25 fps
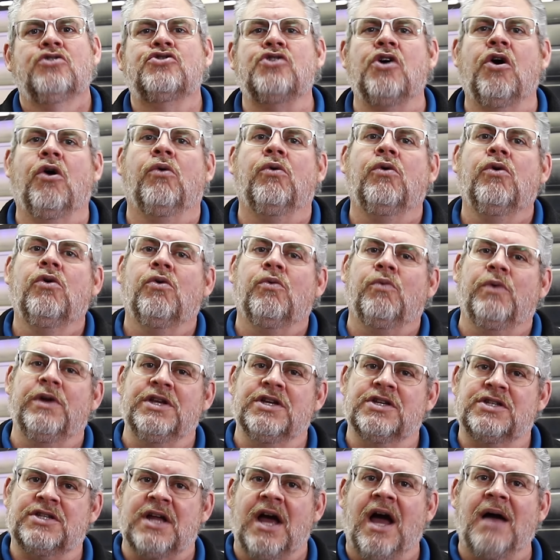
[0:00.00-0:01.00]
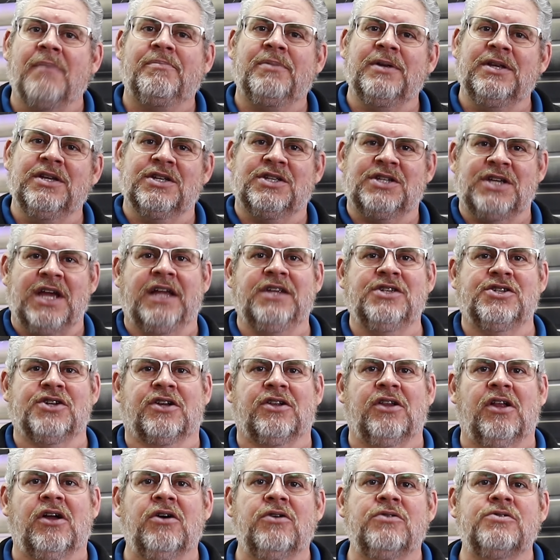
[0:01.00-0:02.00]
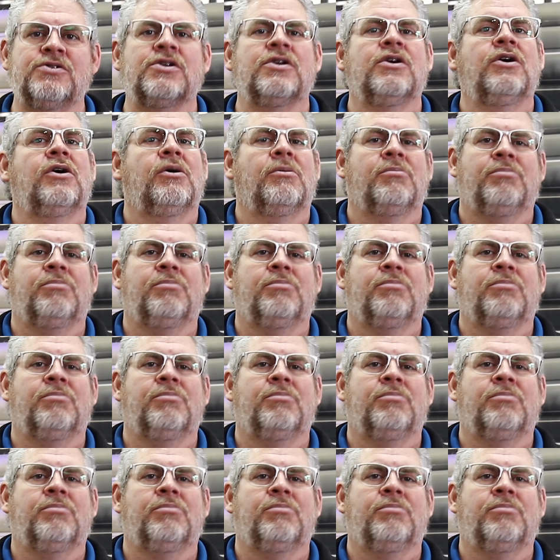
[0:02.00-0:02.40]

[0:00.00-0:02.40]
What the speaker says: So when you stop and you change your clothes,